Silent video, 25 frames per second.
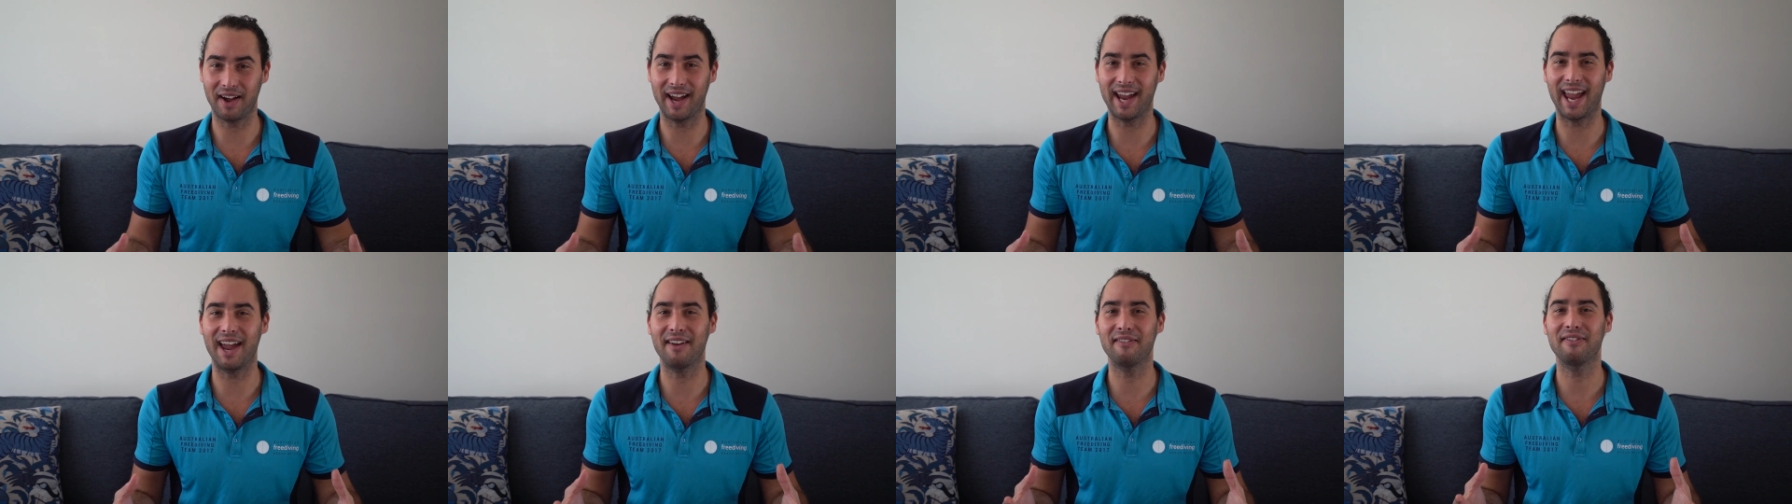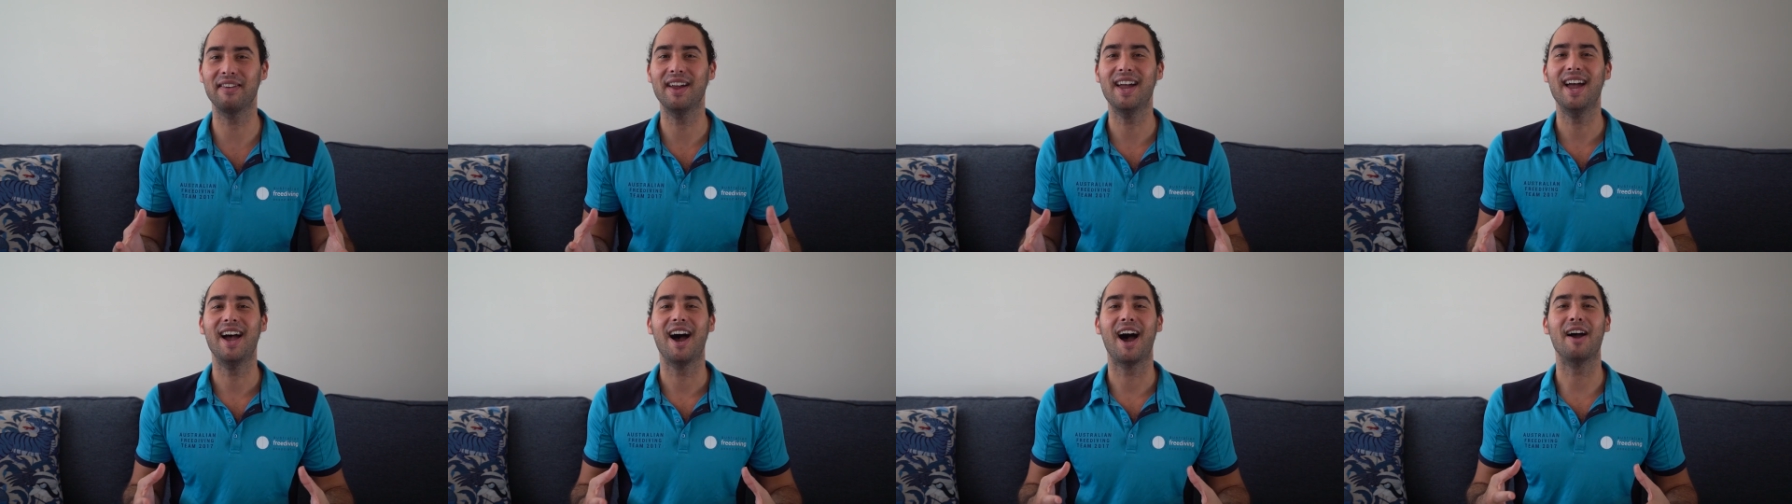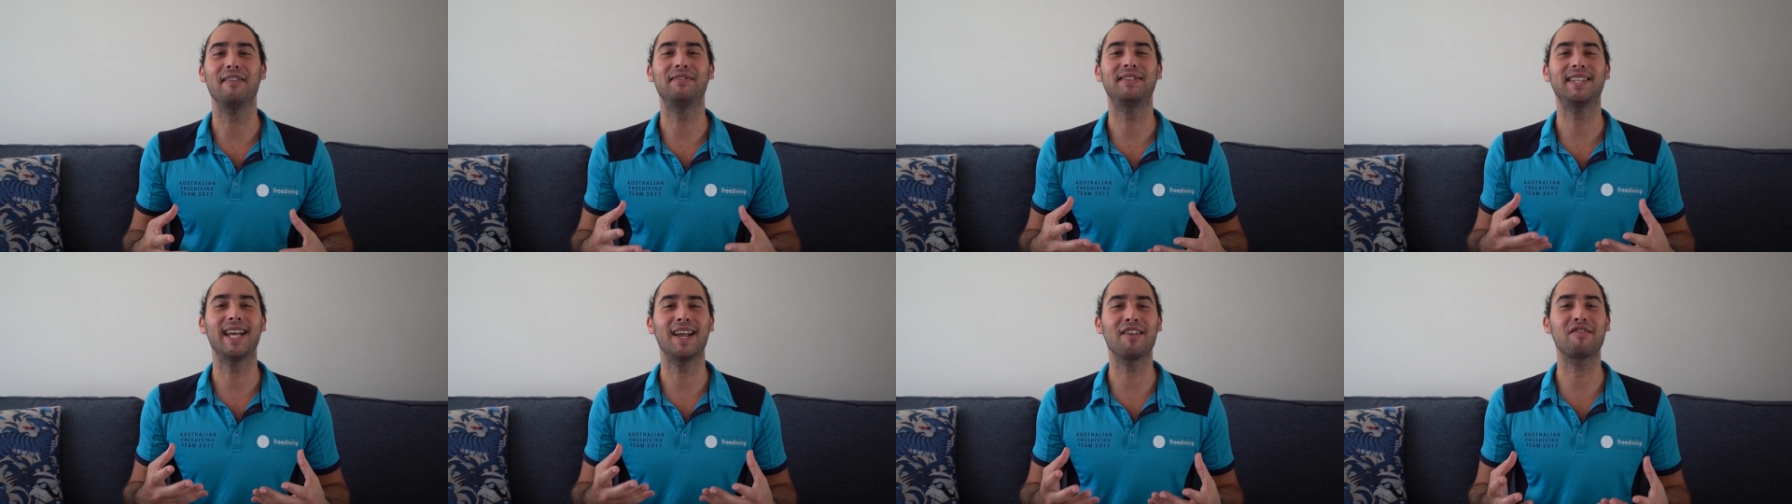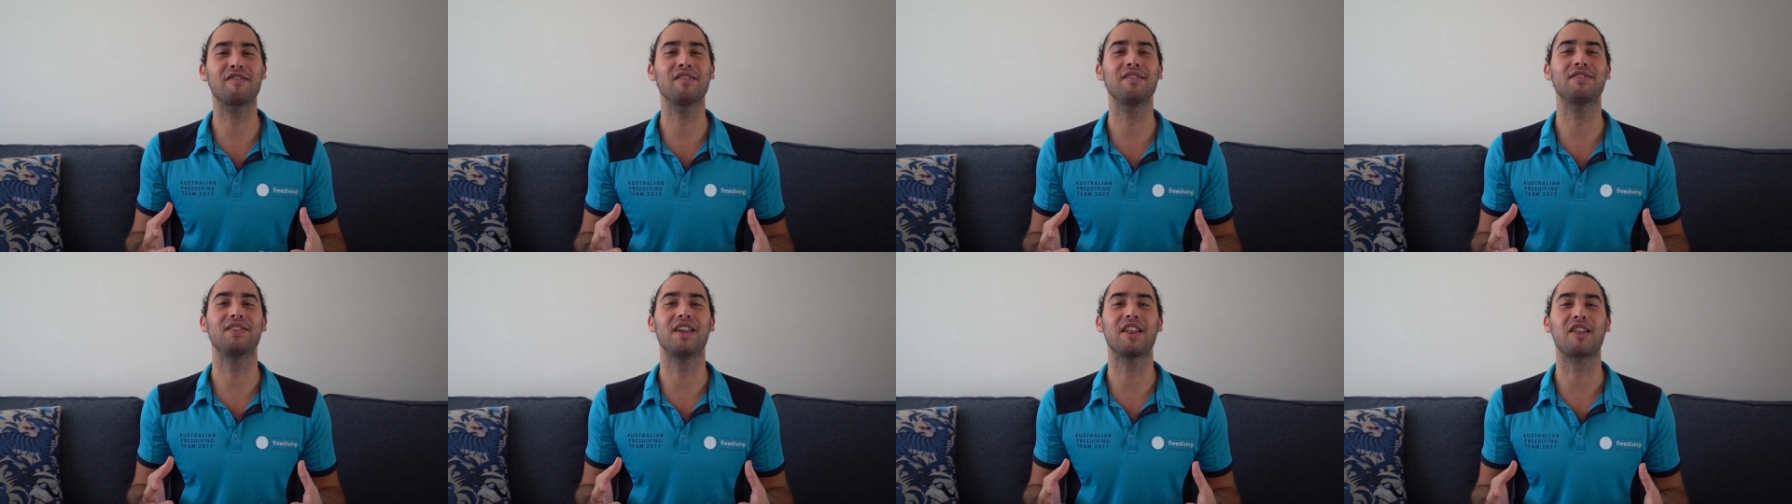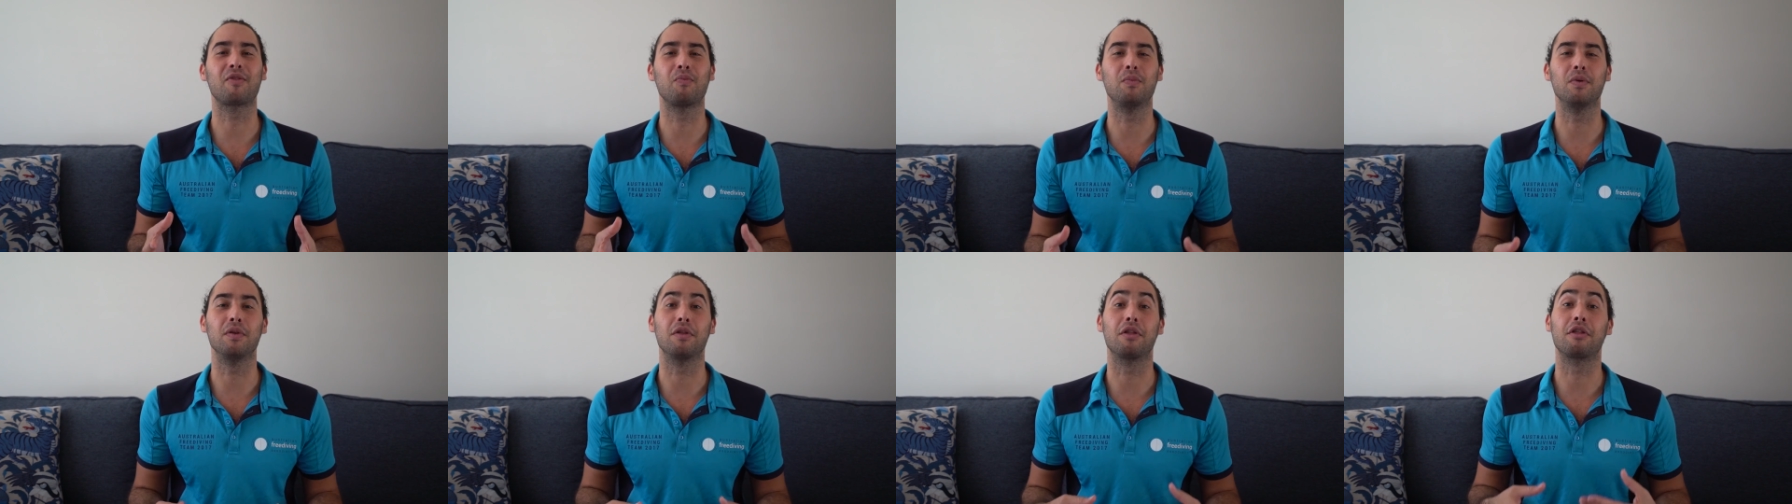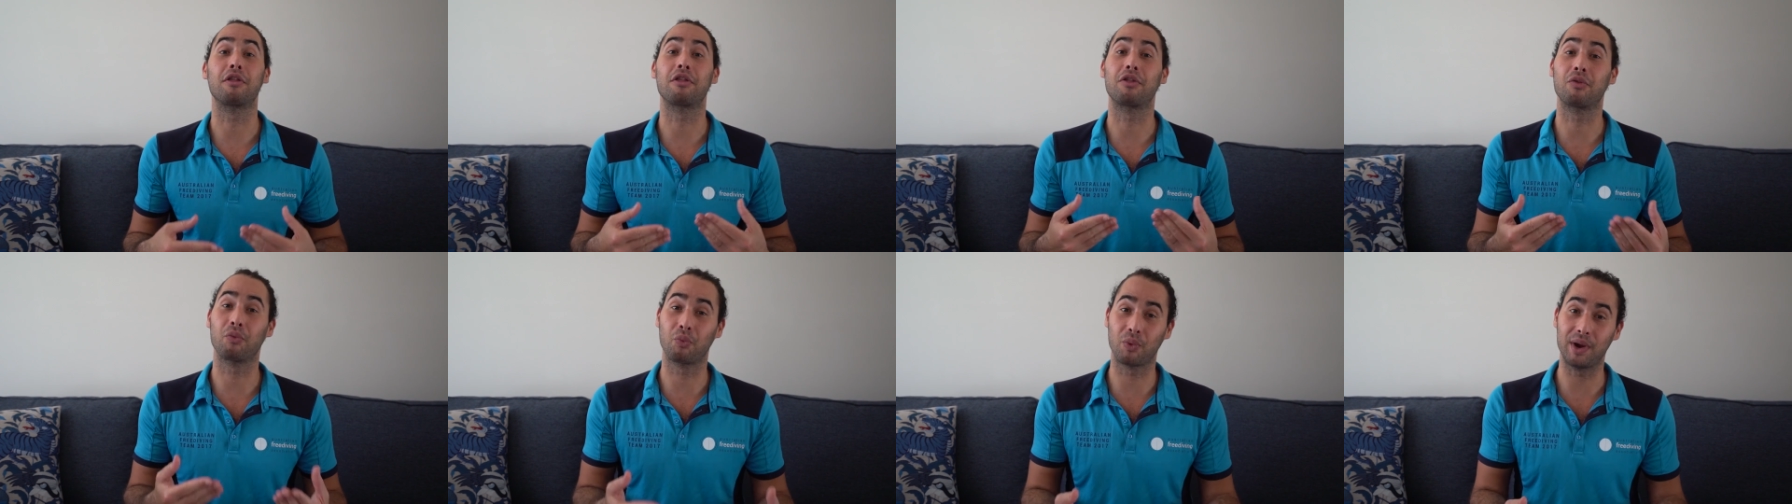I've tested this
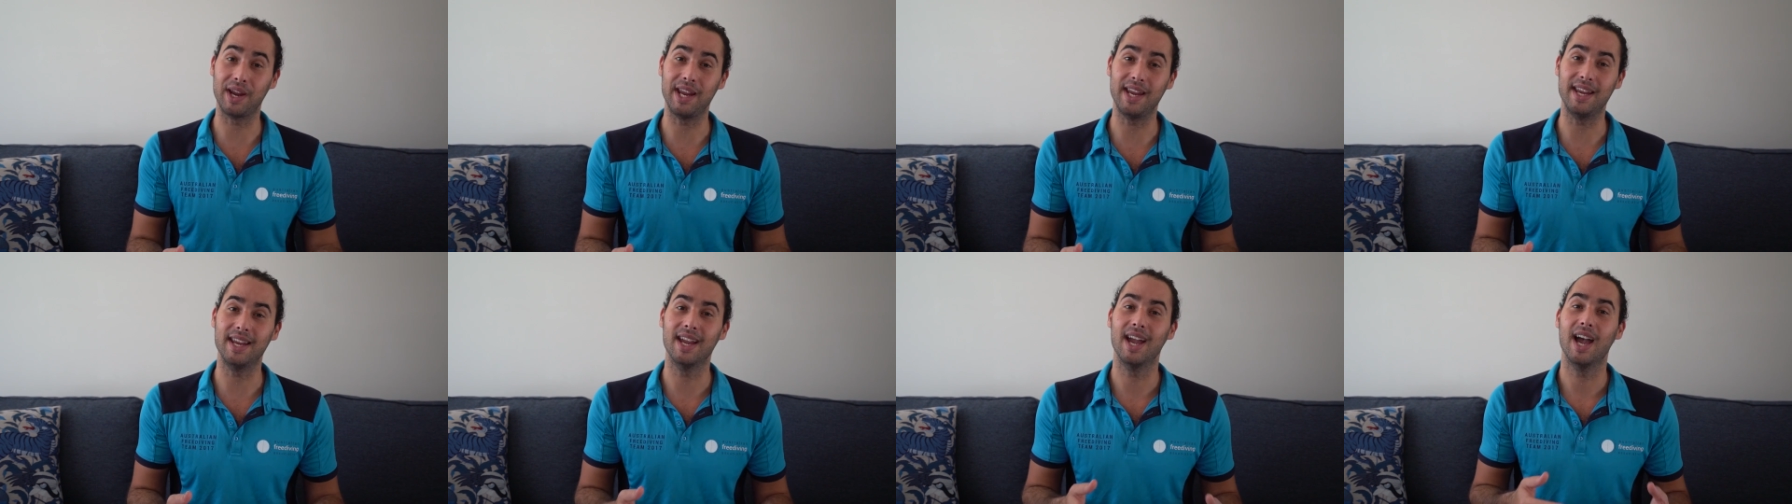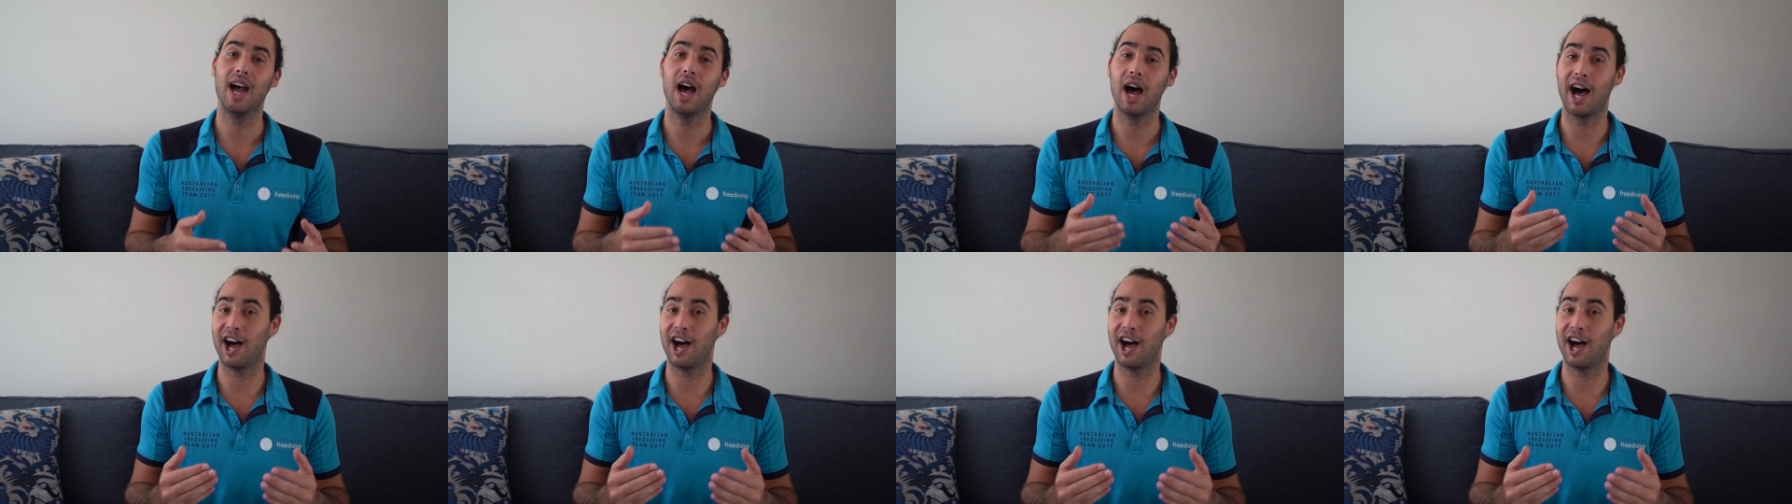with 3